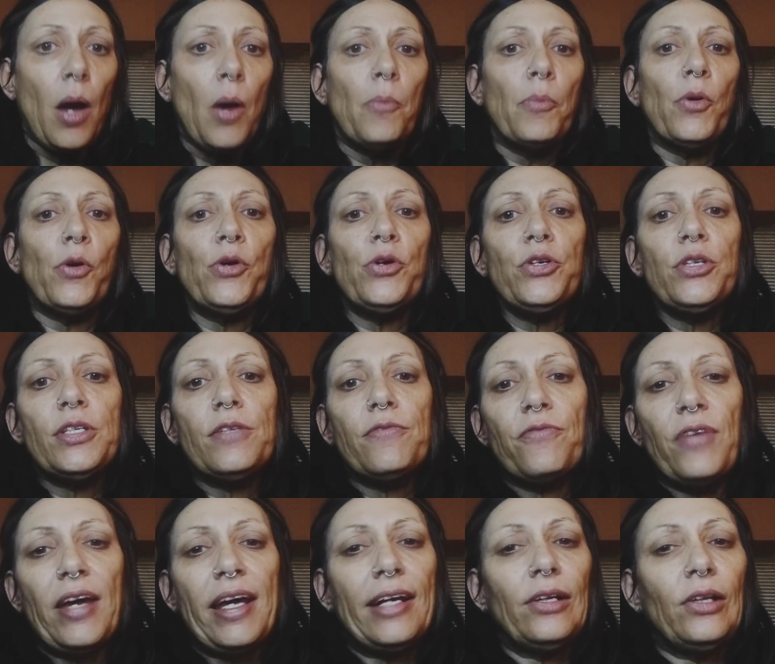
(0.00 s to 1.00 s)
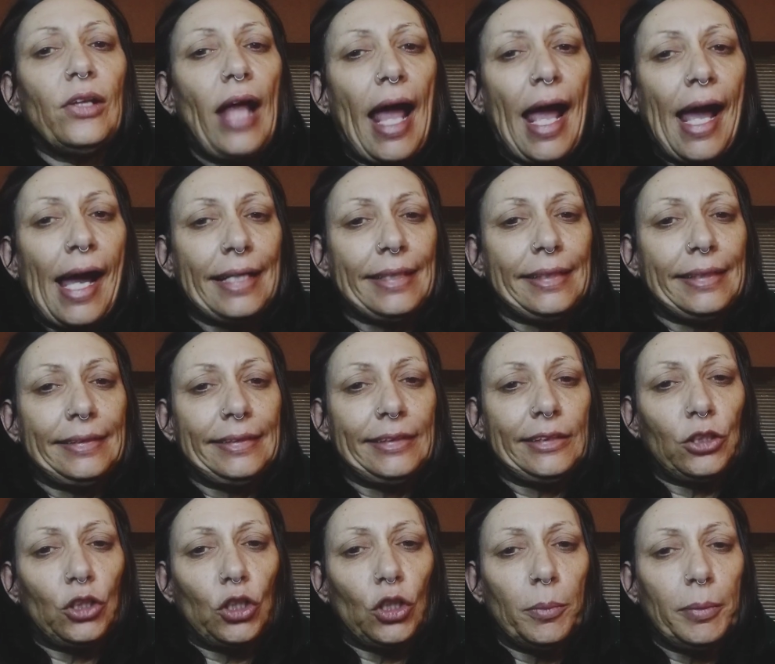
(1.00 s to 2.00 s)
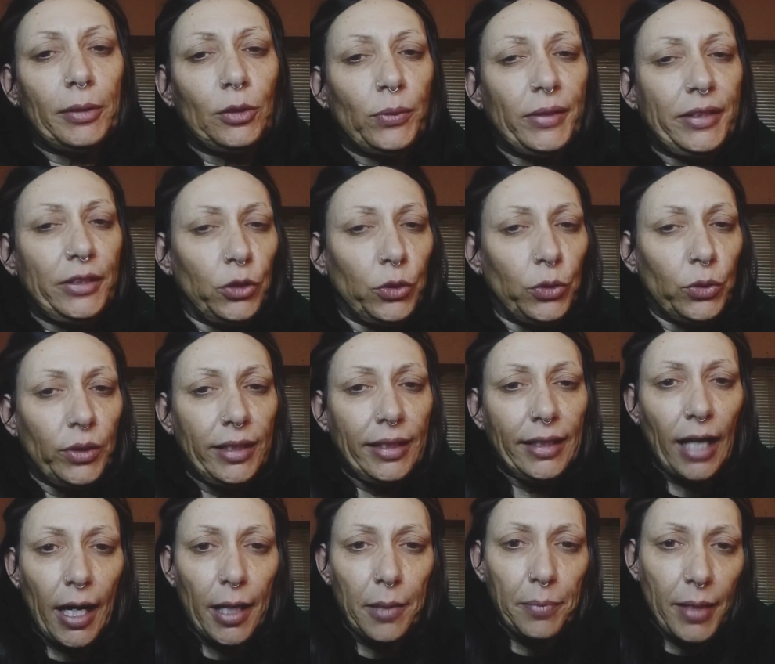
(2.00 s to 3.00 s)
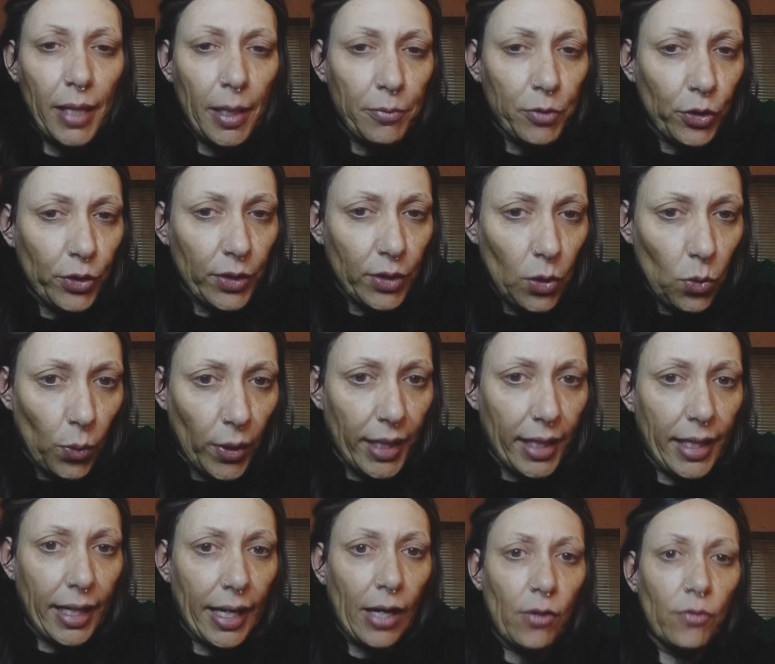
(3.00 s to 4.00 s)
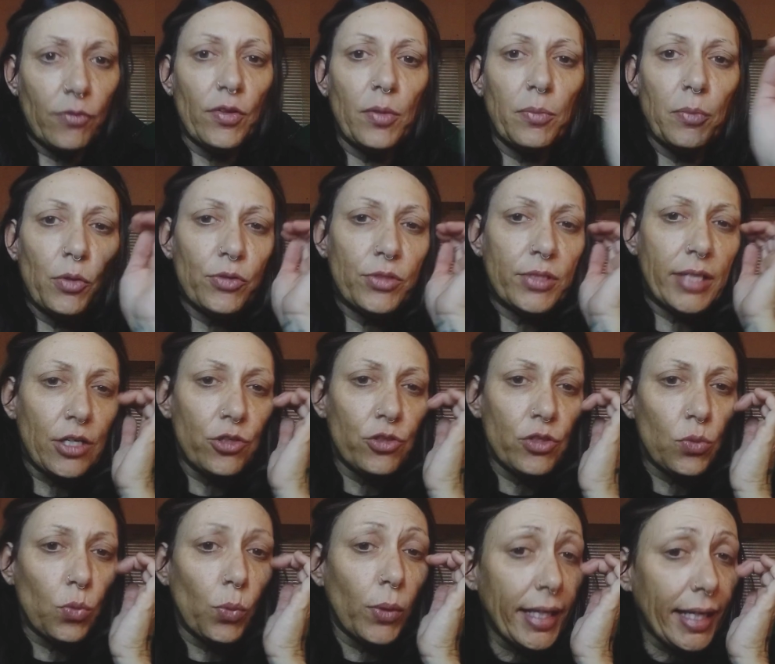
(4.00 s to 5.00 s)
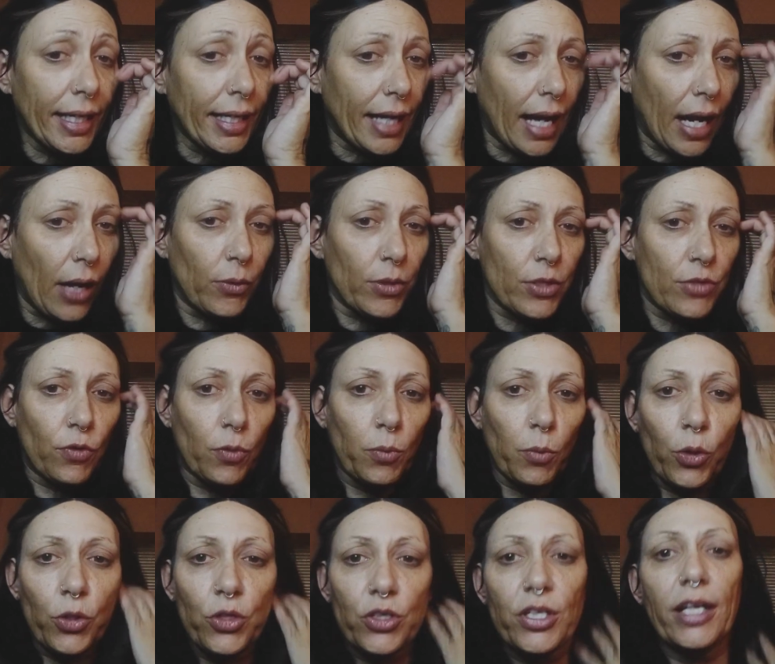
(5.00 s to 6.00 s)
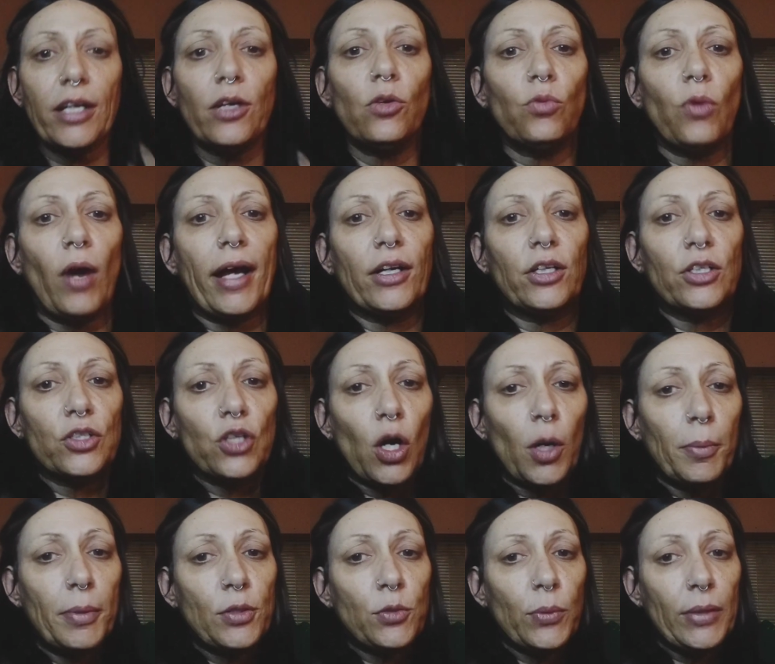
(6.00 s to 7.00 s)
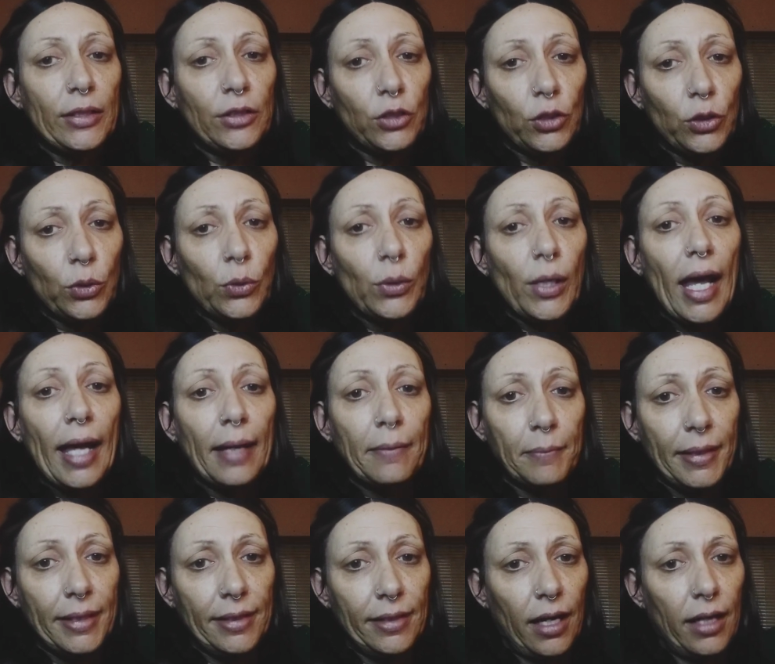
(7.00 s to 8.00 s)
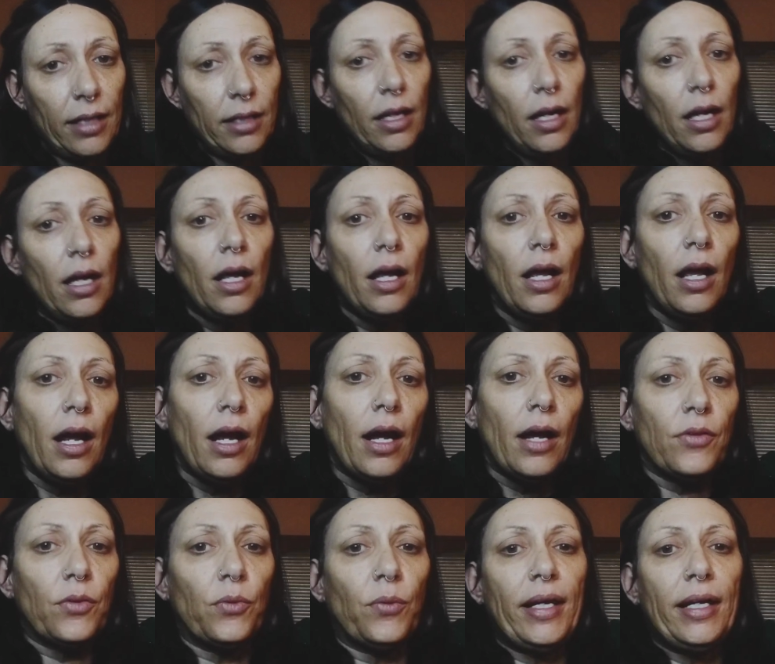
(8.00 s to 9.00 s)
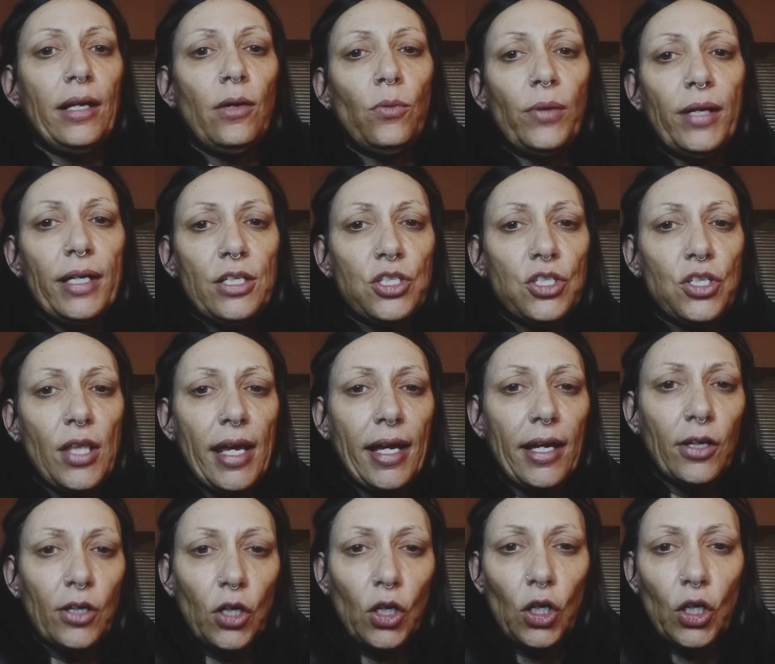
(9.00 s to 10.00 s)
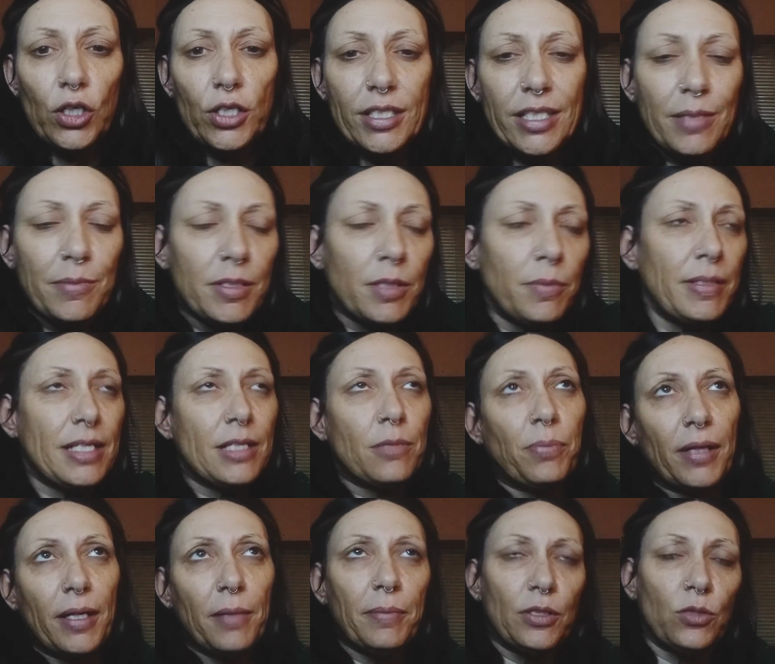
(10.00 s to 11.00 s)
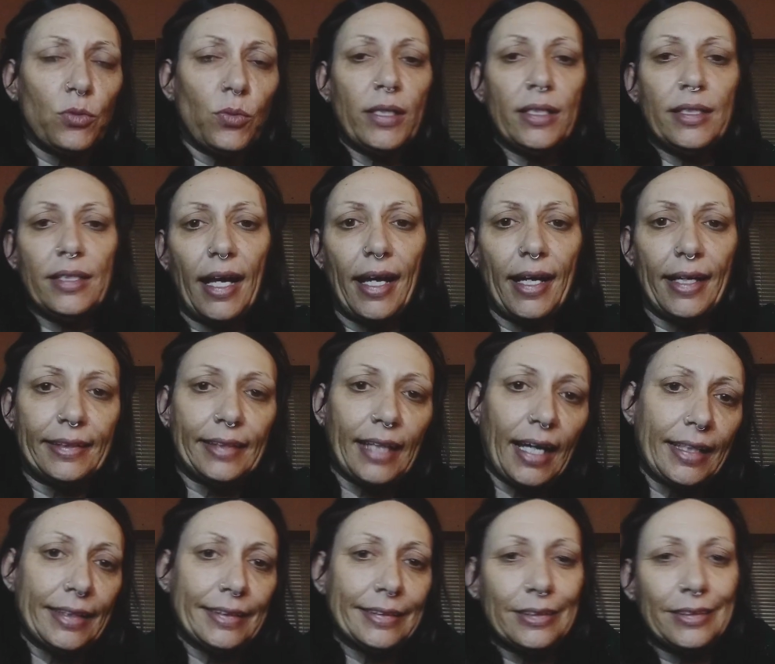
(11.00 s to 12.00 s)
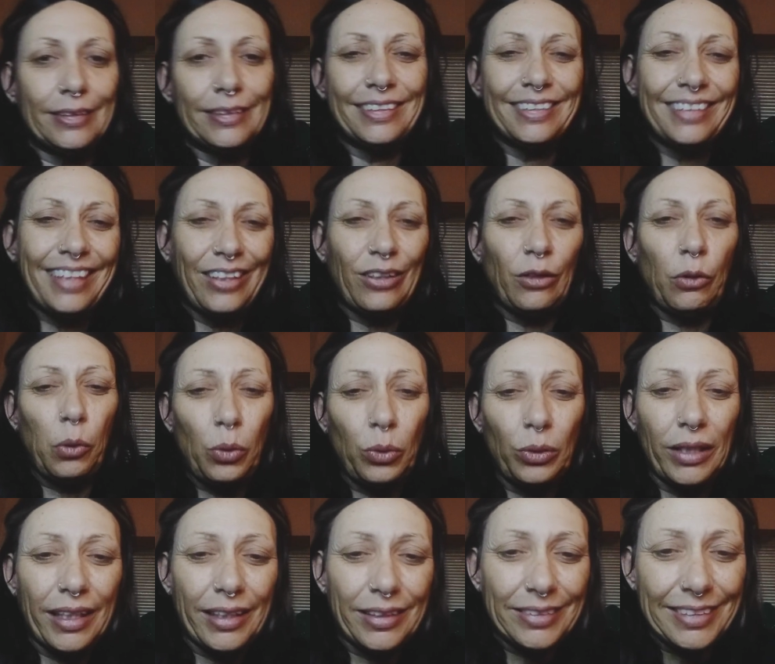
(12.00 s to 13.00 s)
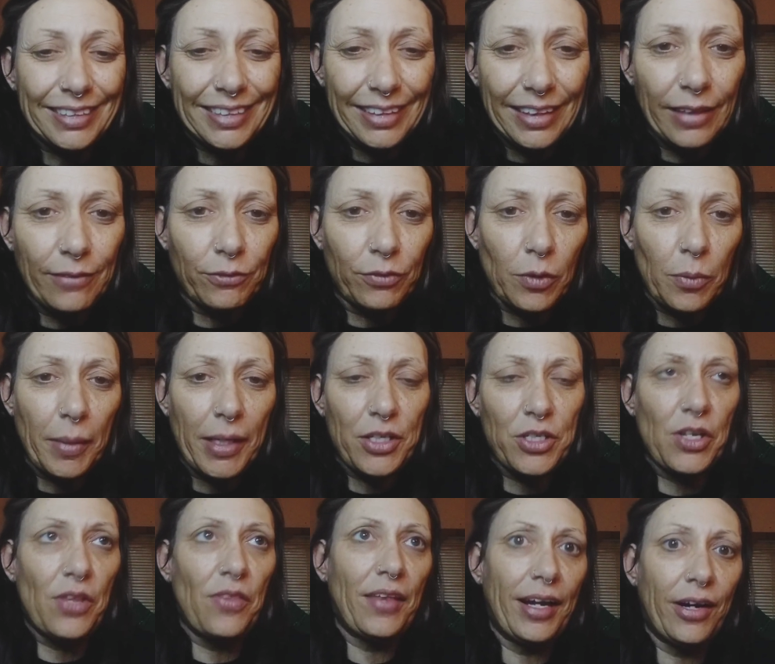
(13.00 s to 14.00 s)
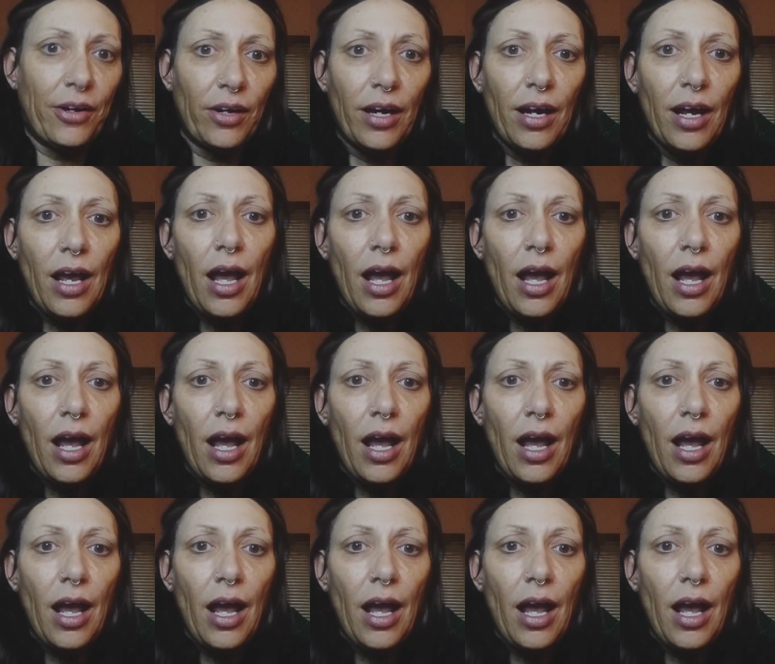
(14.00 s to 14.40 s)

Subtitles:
Most fatal accidents occur between noon and 9 p.m. during the week. However, the most dangerous weekend hours for motorcycle riders are between noon and midnight. The rate at which they occur seems to be split between day and night, so there's not a whole lot of real information there.